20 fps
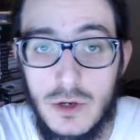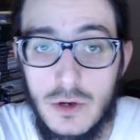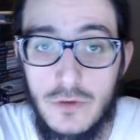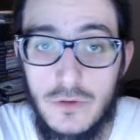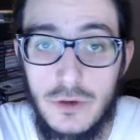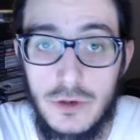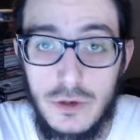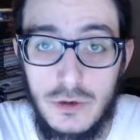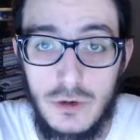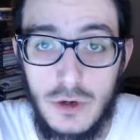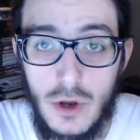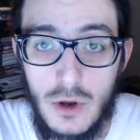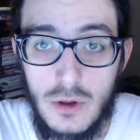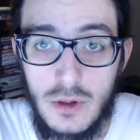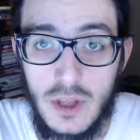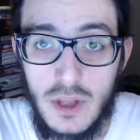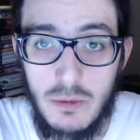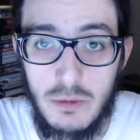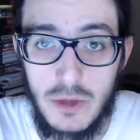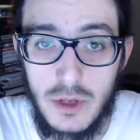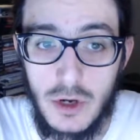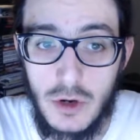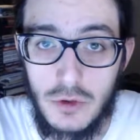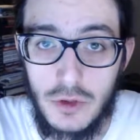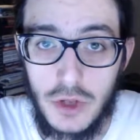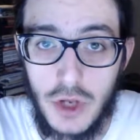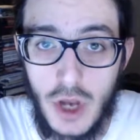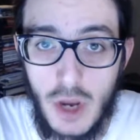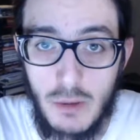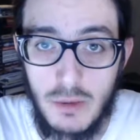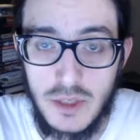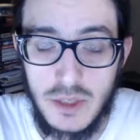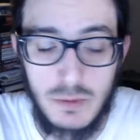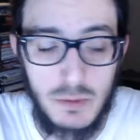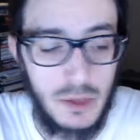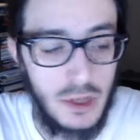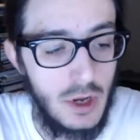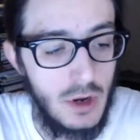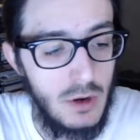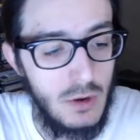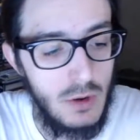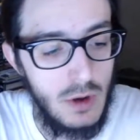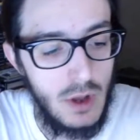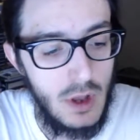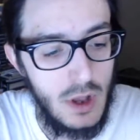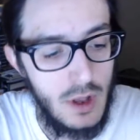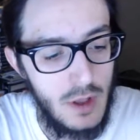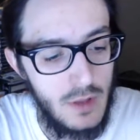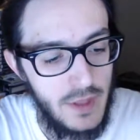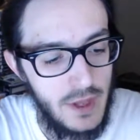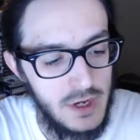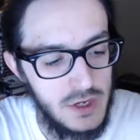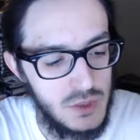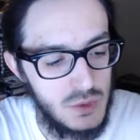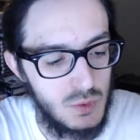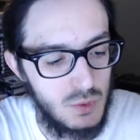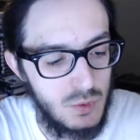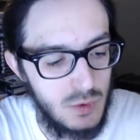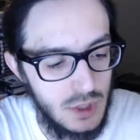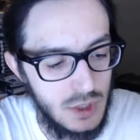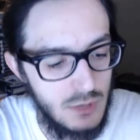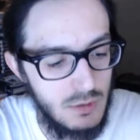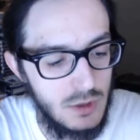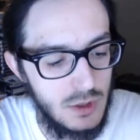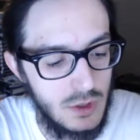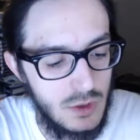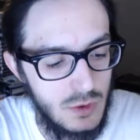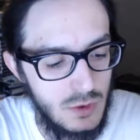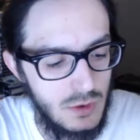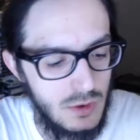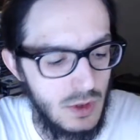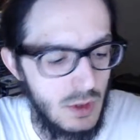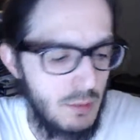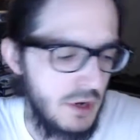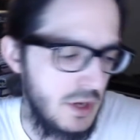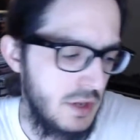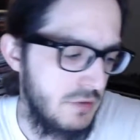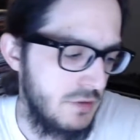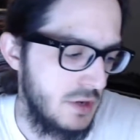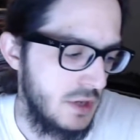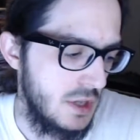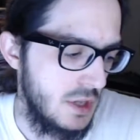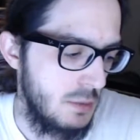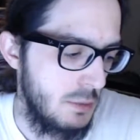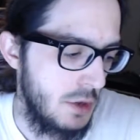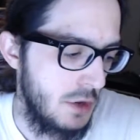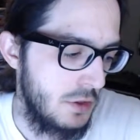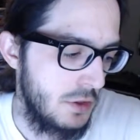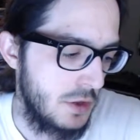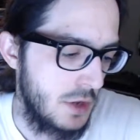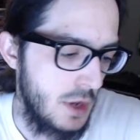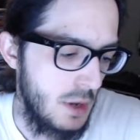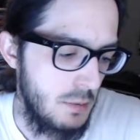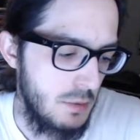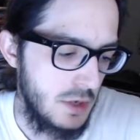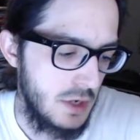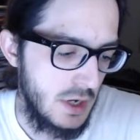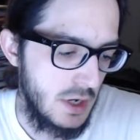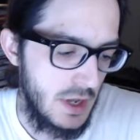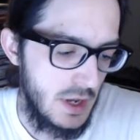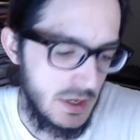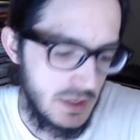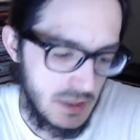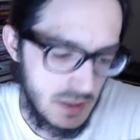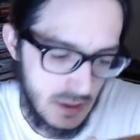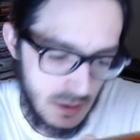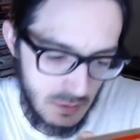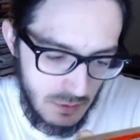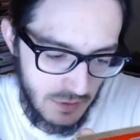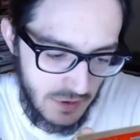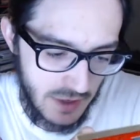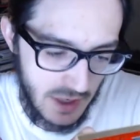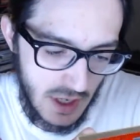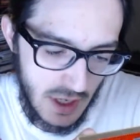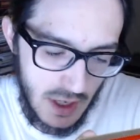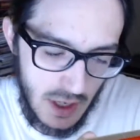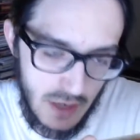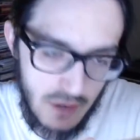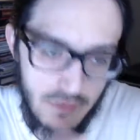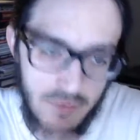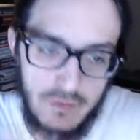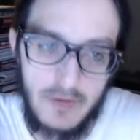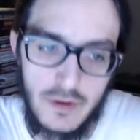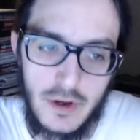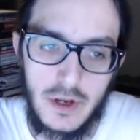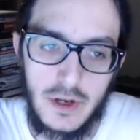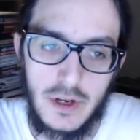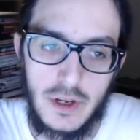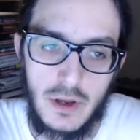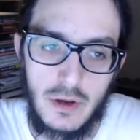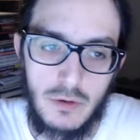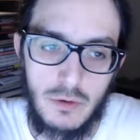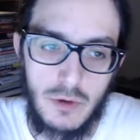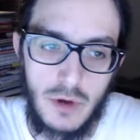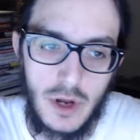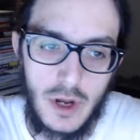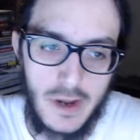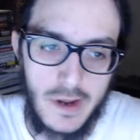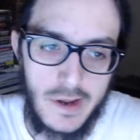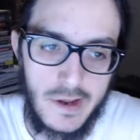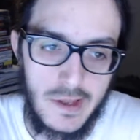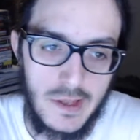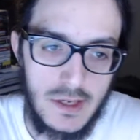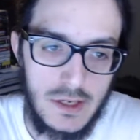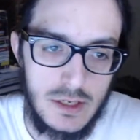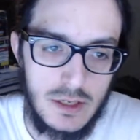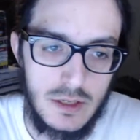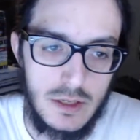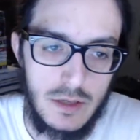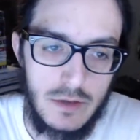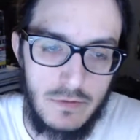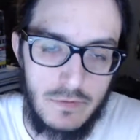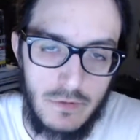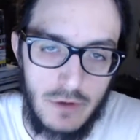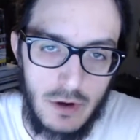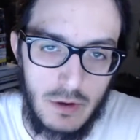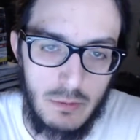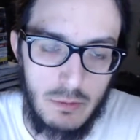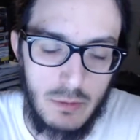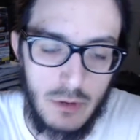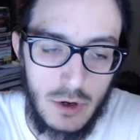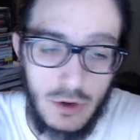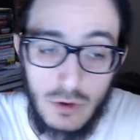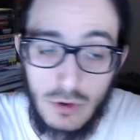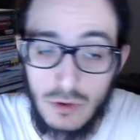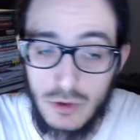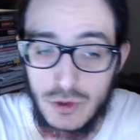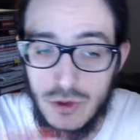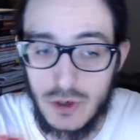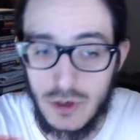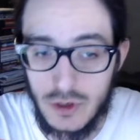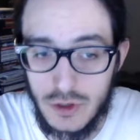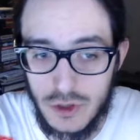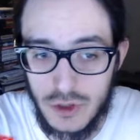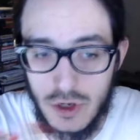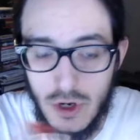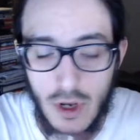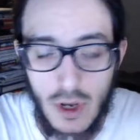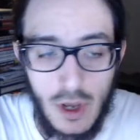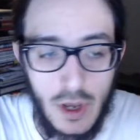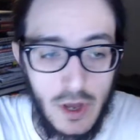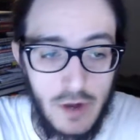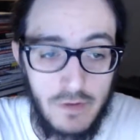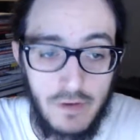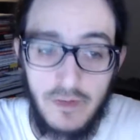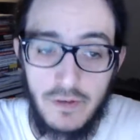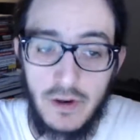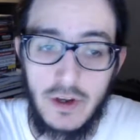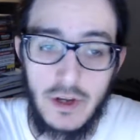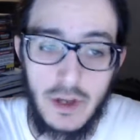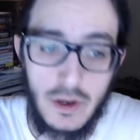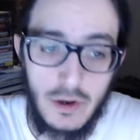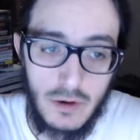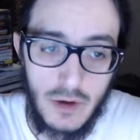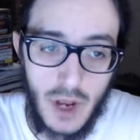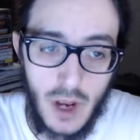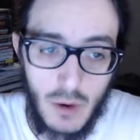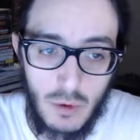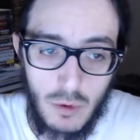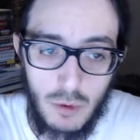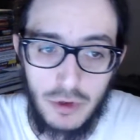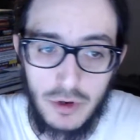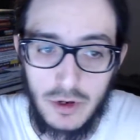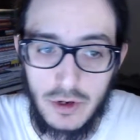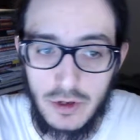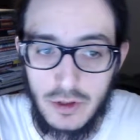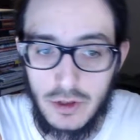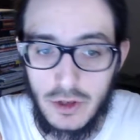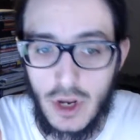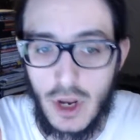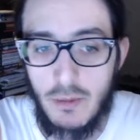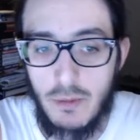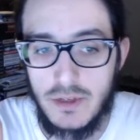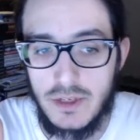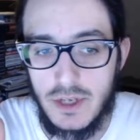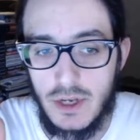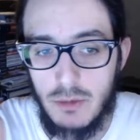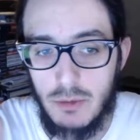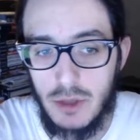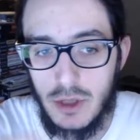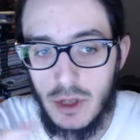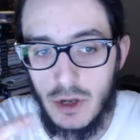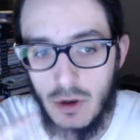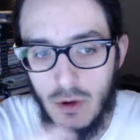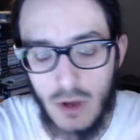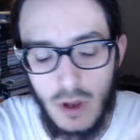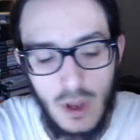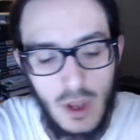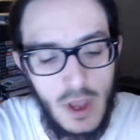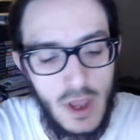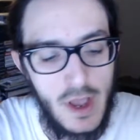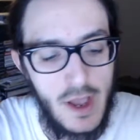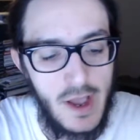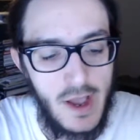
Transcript: So if you do know, let me know in the comments below. That is really, really cool. I might even email the company and ask them if I can't find out uh, easily from a Google search. And if I find out, I will put it in the comments down below.